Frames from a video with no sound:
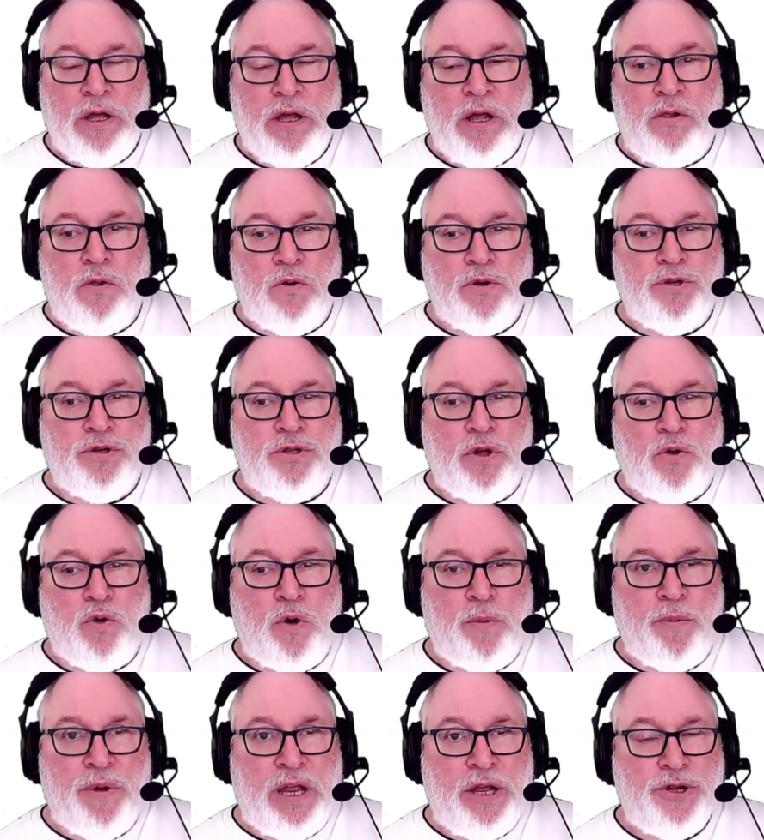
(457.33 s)
a lowest
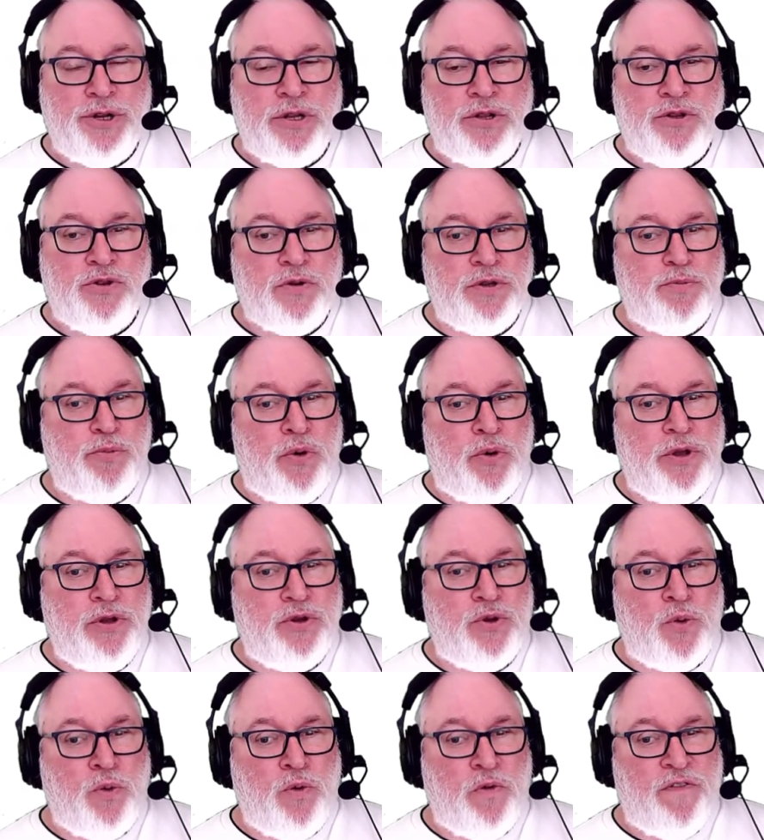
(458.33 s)
denomination, so it's
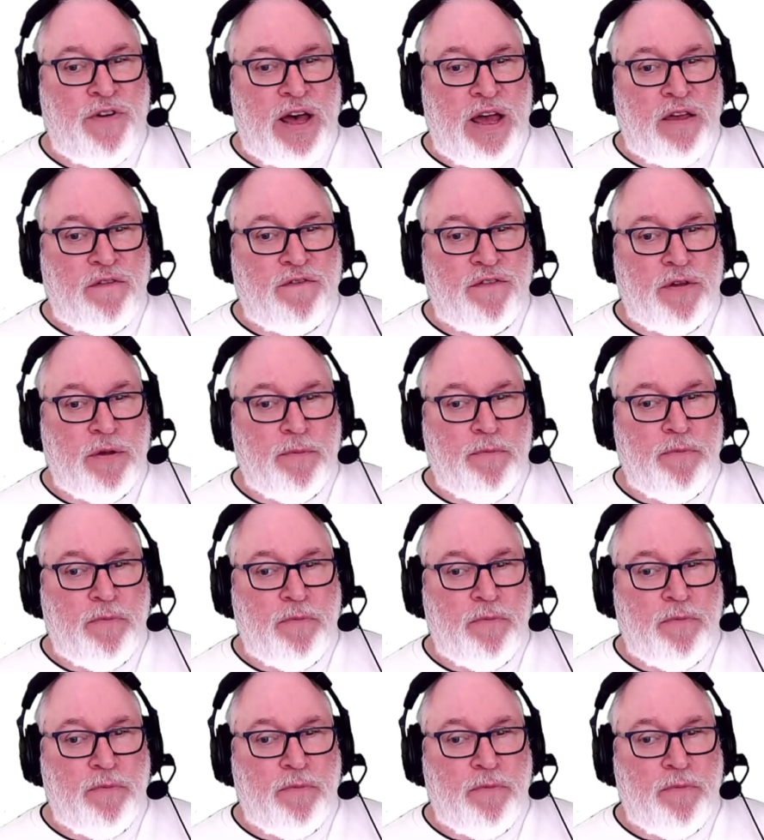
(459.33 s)
0.25.